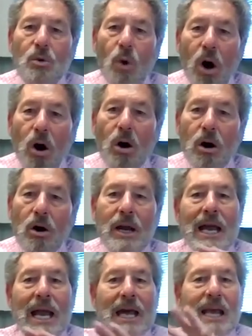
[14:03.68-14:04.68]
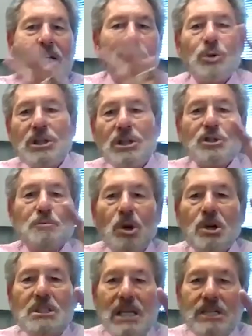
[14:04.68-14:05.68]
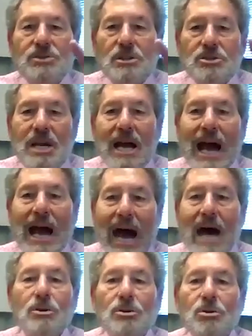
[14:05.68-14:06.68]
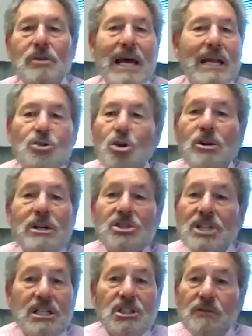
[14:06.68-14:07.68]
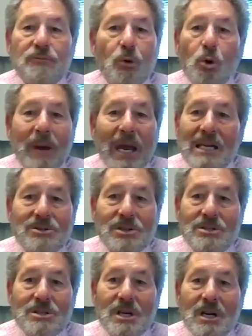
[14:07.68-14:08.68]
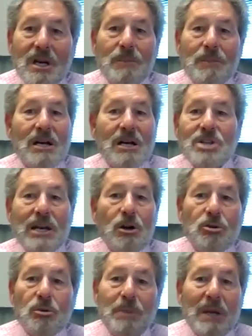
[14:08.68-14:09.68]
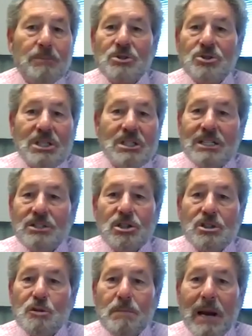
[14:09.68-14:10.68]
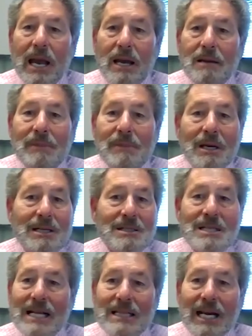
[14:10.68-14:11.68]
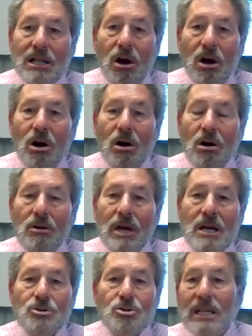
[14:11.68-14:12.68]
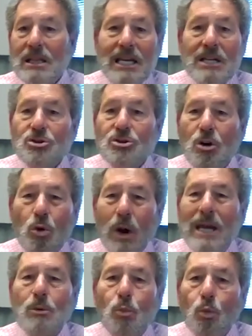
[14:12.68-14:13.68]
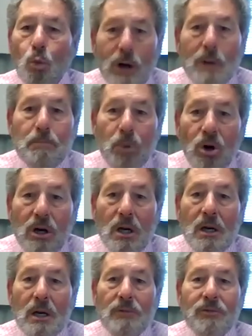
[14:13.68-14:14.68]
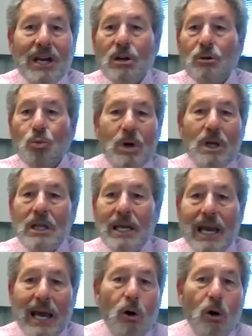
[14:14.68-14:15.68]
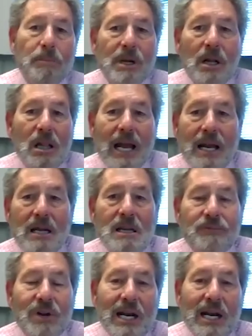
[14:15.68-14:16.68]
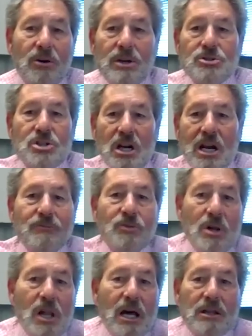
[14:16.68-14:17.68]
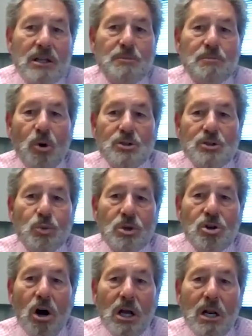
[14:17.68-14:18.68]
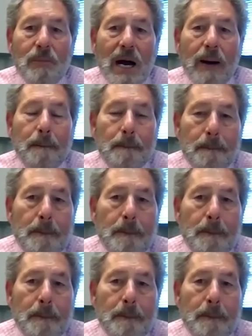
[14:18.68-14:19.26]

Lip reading: you are. And that's what this book teaches, how to do that. It's only 64 pages because I know the people's attention span is not that long. So I think it's a great workbook that could really help in a lot of different areas to cover a lot of these points we're talking about.